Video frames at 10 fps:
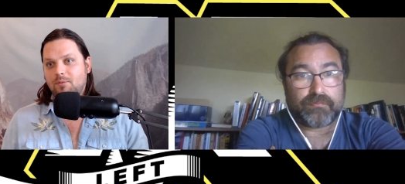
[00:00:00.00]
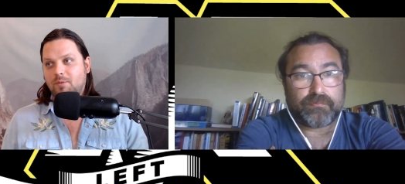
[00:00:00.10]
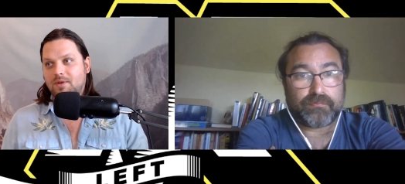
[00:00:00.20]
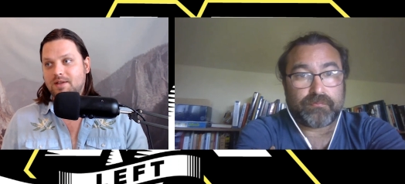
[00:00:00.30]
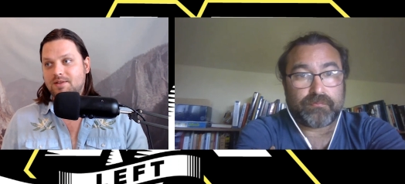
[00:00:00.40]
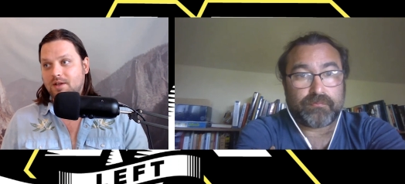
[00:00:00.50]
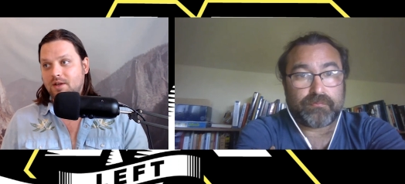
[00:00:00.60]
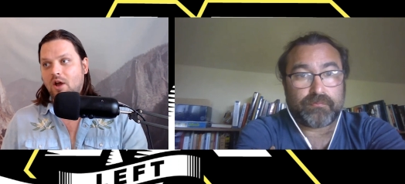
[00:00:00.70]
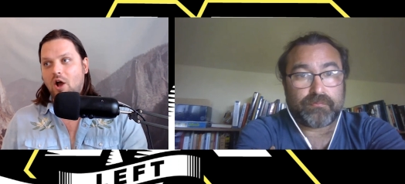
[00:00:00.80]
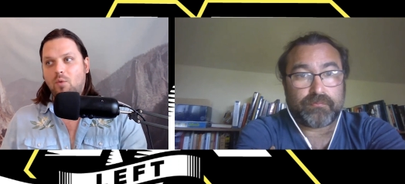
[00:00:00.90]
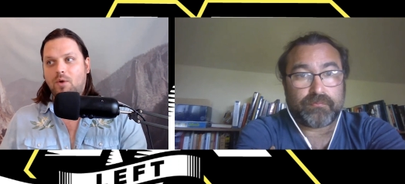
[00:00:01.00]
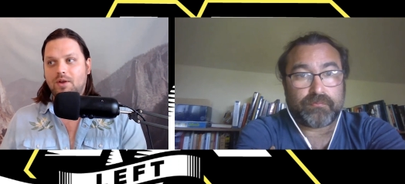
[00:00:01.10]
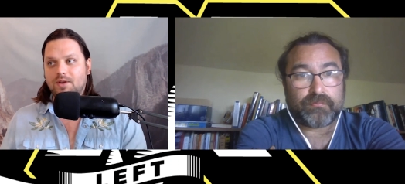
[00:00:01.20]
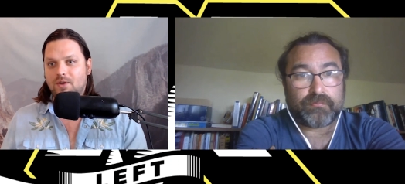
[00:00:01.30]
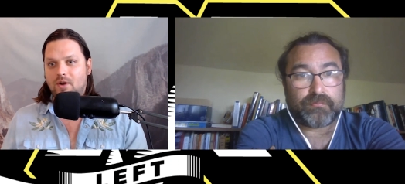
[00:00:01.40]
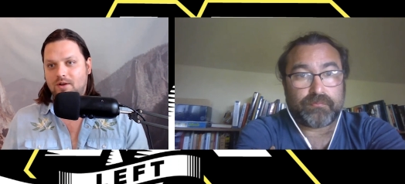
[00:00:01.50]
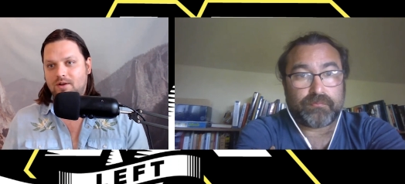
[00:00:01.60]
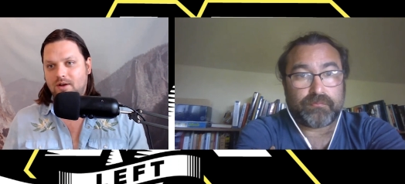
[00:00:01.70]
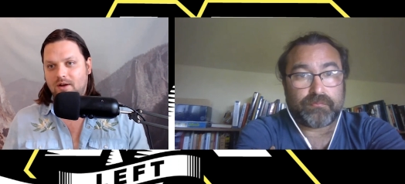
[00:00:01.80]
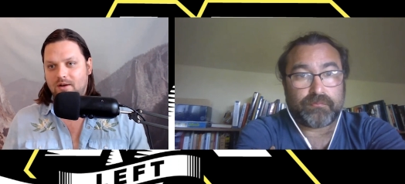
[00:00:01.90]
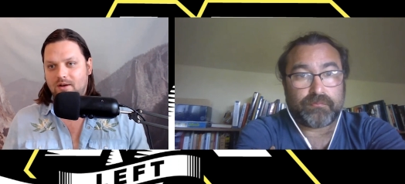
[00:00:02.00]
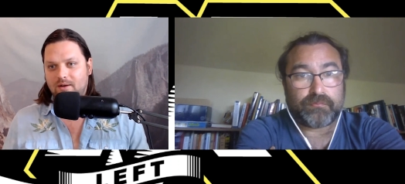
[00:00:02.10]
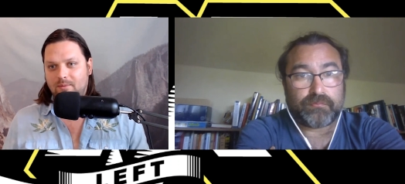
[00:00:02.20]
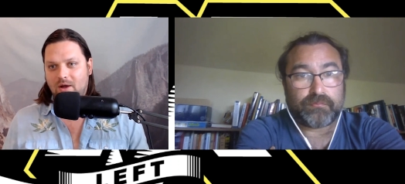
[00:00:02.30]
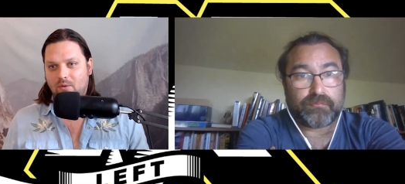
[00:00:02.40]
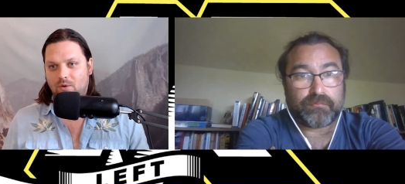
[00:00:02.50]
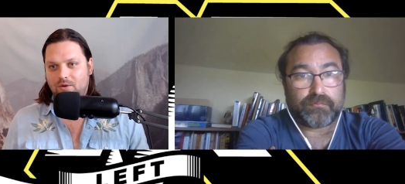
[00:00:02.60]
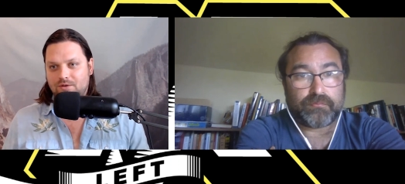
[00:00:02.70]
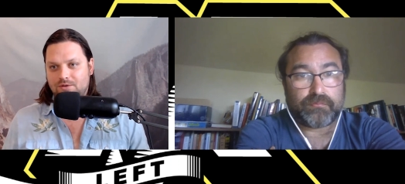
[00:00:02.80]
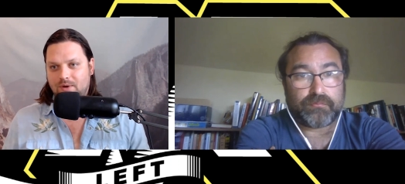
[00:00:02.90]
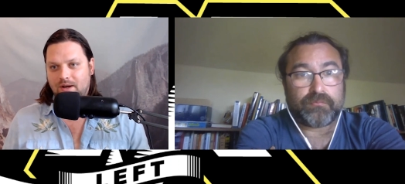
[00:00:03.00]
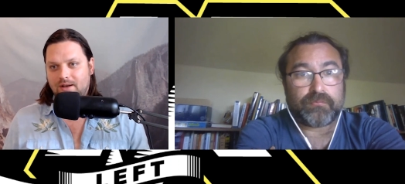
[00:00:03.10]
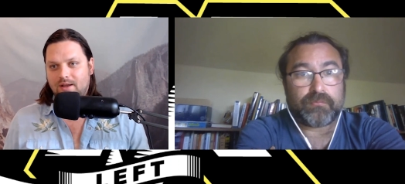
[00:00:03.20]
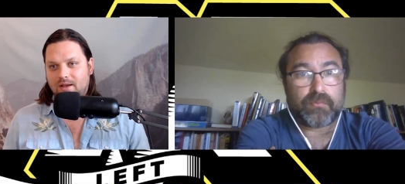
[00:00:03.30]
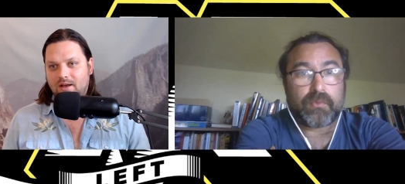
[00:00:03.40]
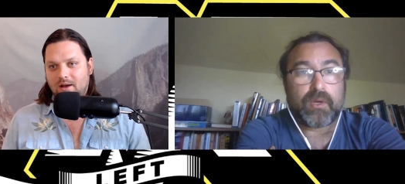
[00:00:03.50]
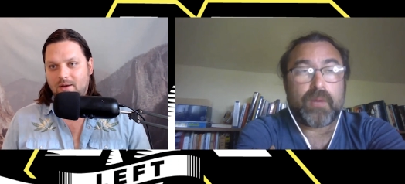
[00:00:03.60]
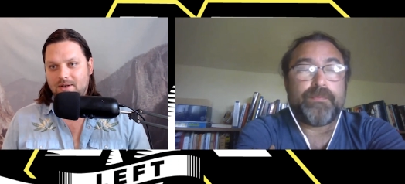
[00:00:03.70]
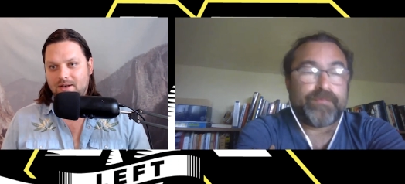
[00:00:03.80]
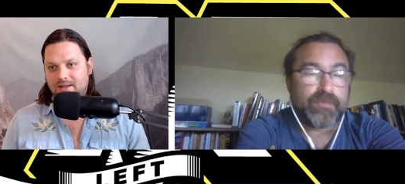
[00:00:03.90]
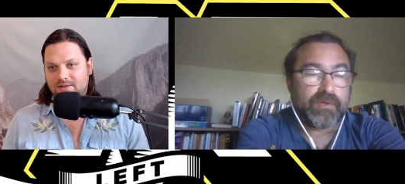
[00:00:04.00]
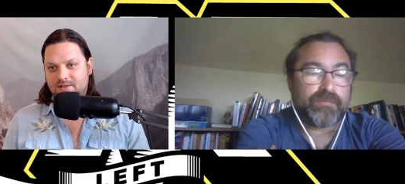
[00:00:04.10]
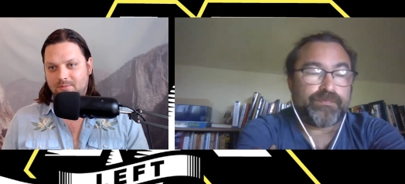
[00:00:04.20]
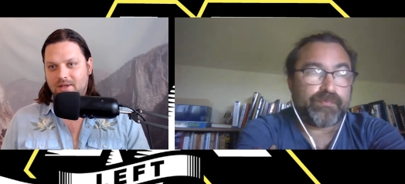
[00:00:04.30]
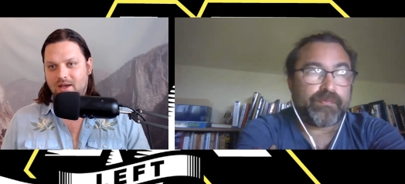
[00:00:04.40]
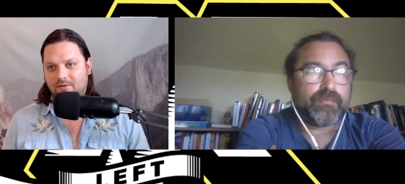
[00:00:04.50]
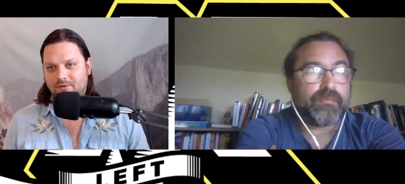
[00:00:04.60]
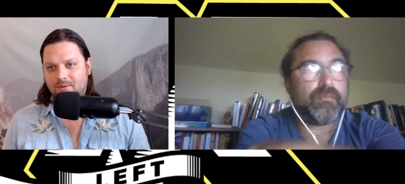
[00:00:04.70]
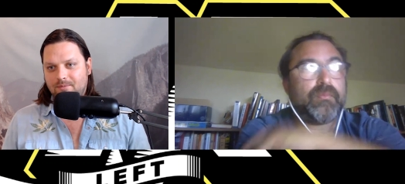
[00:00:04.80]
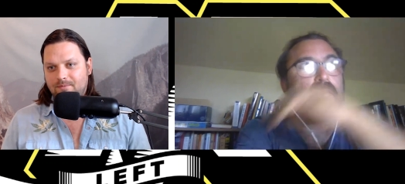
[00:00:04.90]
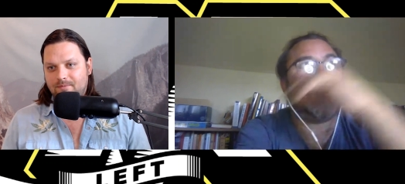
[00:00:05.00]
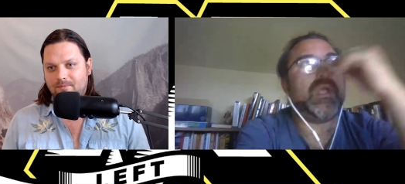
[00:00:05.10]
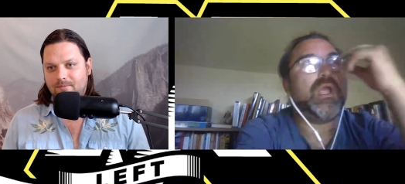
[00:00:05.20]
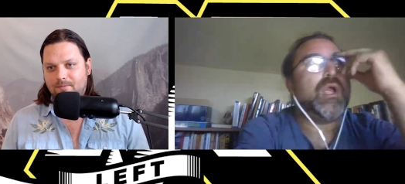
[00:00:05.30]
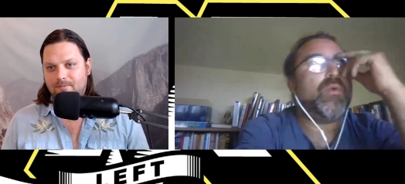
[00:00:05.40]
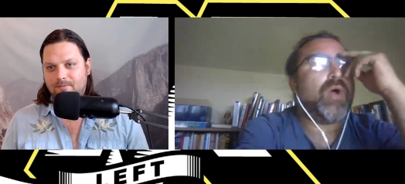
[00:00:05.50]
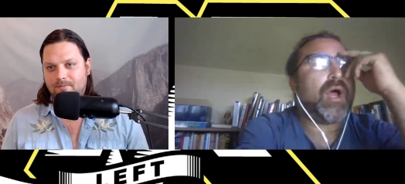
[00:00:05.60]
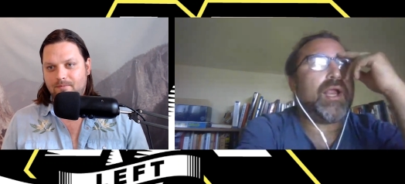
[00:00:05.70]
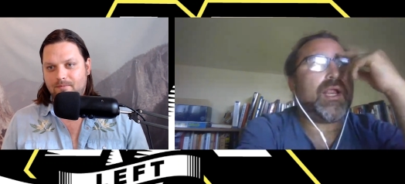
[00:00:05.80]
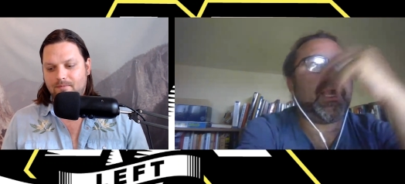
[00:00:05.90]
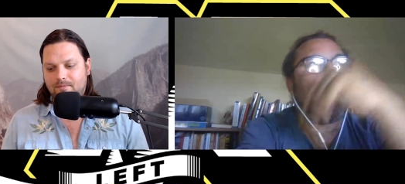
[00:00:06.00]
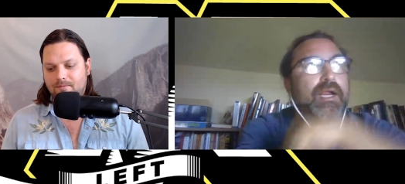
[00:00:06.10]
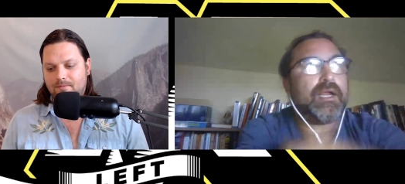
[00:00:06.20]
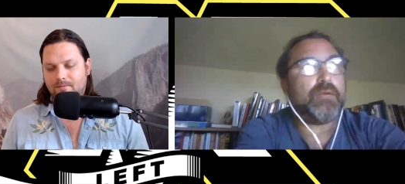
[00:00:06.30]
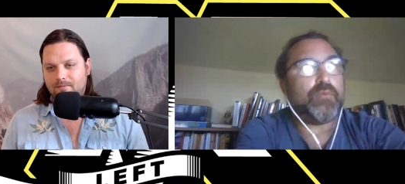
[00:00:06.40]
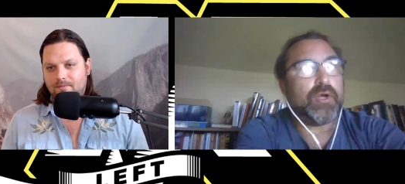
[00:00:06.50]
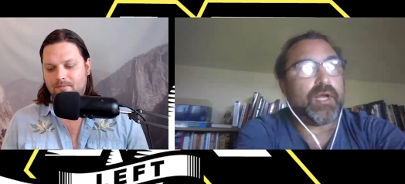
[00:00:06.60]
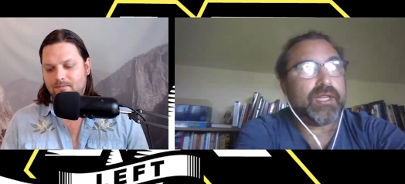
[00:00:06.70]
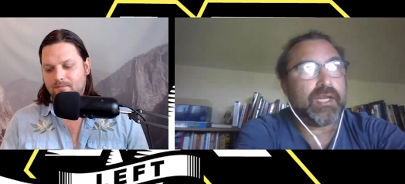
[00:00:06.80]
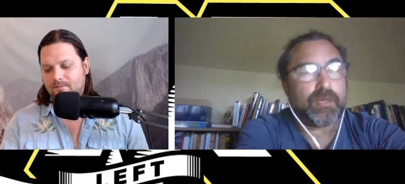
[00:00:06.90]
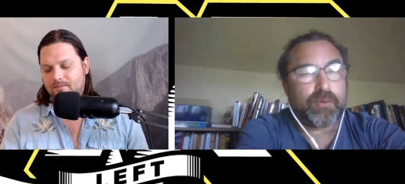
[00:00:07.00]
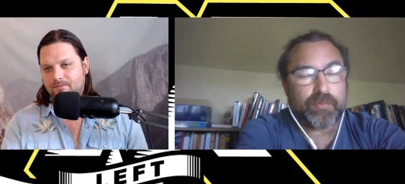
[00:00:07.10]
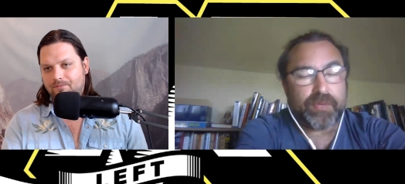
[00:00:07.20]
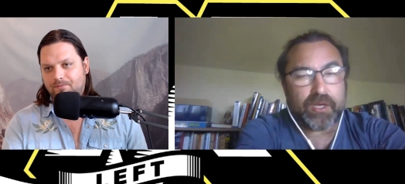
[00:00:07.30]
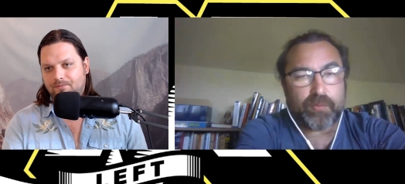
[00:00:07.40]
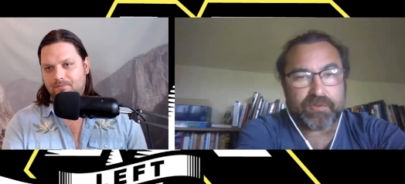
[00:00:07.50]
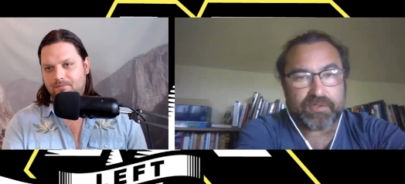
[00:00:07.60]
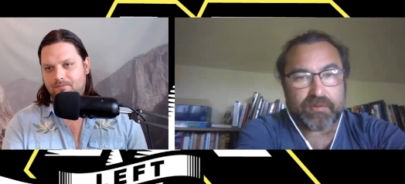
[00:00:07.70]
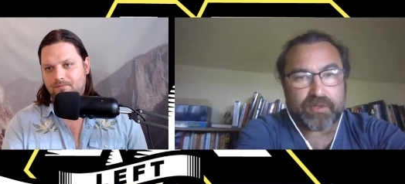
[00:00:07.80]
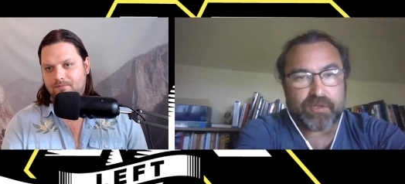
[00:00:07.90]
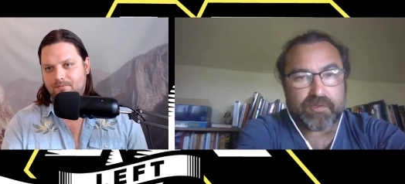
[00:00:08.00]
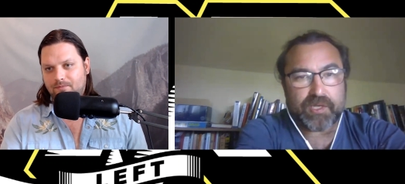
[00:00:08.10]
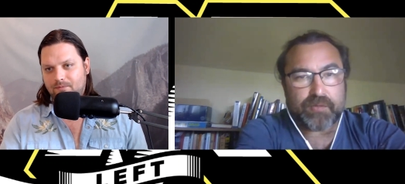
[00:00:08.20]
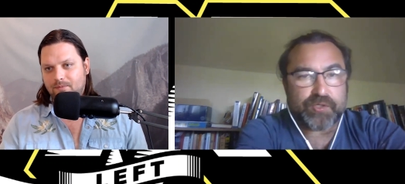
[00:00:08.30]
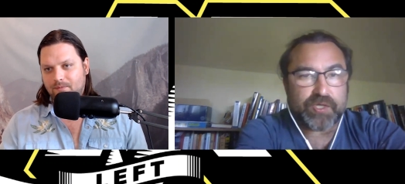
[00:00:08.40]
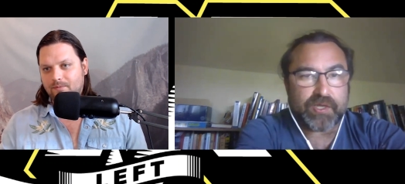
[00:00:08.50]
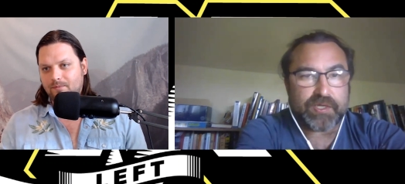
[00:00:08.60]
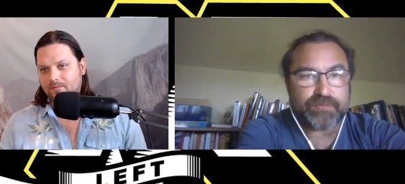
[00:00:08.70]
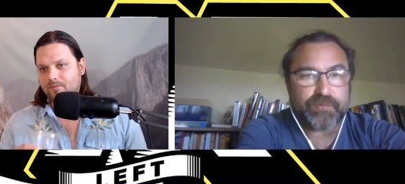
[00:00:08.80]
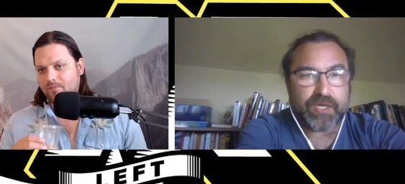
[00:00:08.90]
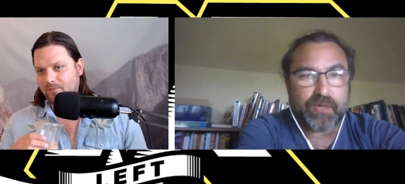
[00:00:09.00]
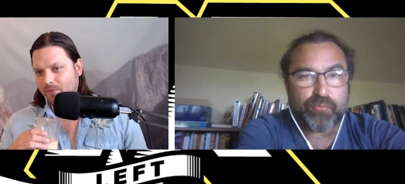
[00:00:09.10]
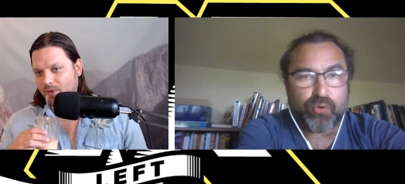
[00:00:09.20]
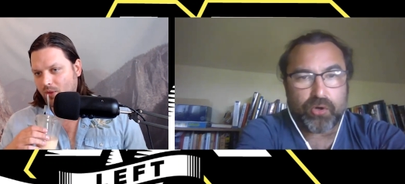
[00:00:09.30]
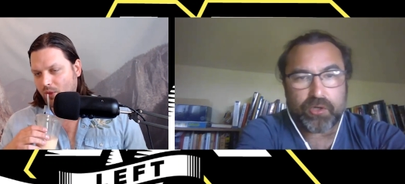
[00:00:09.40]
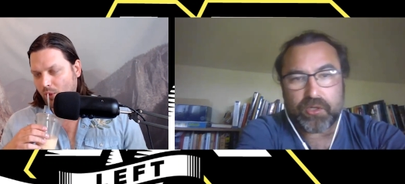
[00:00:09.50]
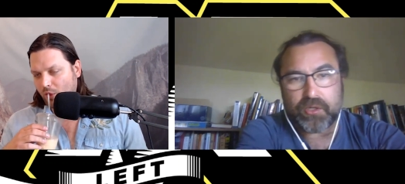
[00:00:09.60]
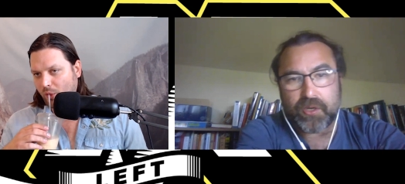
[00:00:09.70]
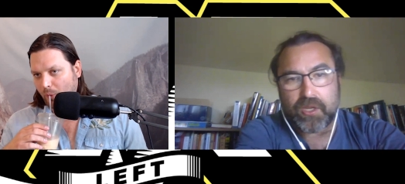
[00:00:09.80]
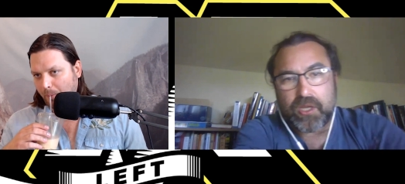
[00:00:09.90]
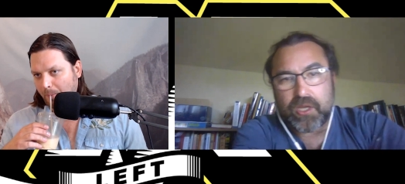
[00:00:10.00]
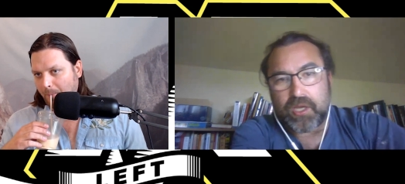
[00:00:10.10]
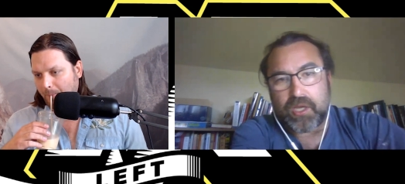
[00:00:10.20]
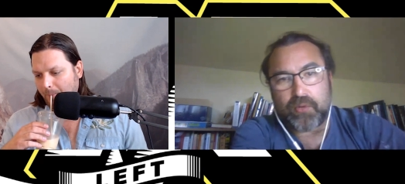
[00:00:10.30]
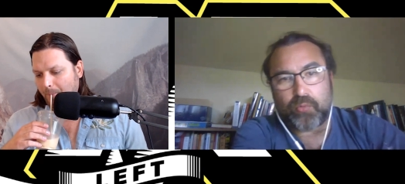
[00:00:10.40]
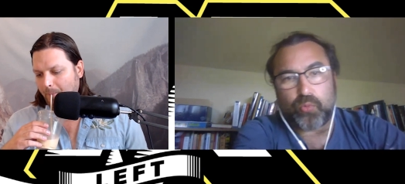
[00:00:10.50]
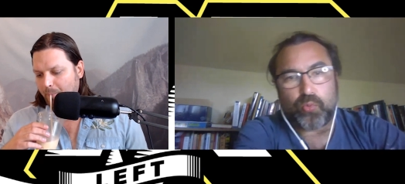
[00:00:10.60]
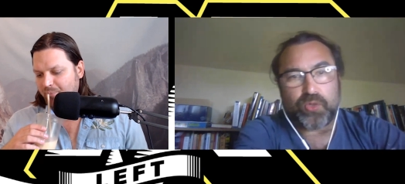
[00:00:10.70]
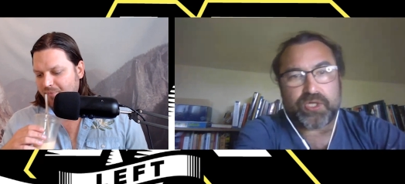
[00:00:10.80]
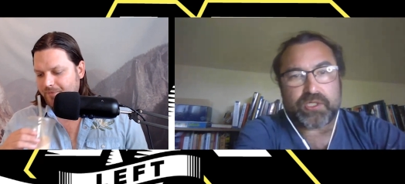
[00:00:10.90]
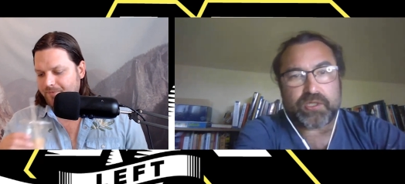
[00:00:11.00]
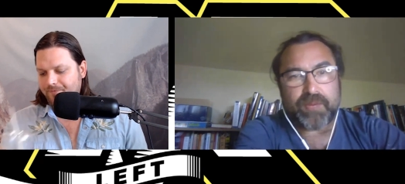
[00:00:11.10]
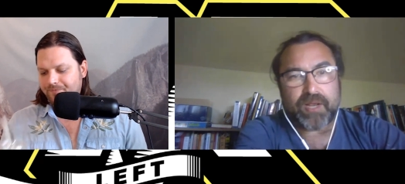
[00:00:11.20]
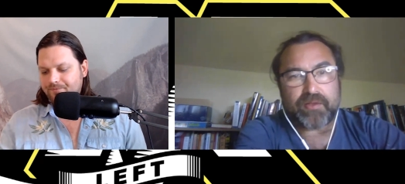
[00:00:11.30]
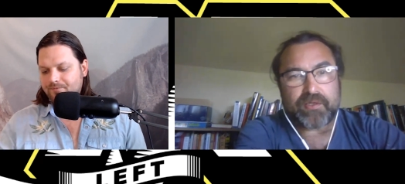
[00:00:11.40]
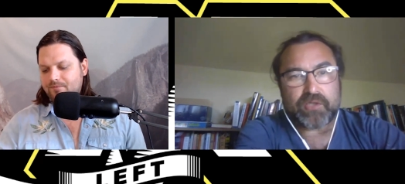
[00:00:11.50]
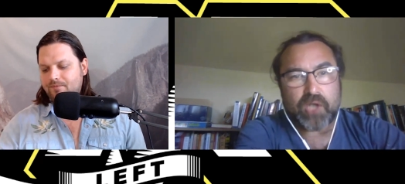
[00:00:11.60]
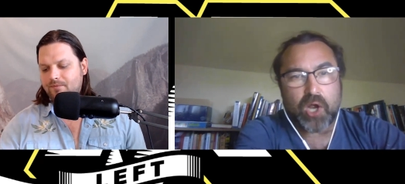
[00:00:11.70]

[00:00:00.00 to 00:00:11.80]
Speaker 1: a movement that's like, oh, we're going to talk uh, about workers, right? Um, it needs to be of them.
Speaker 2: Well, I, I well, I think I want to pick up on something you said, which I think is really mm-hmm. important, uh, which is about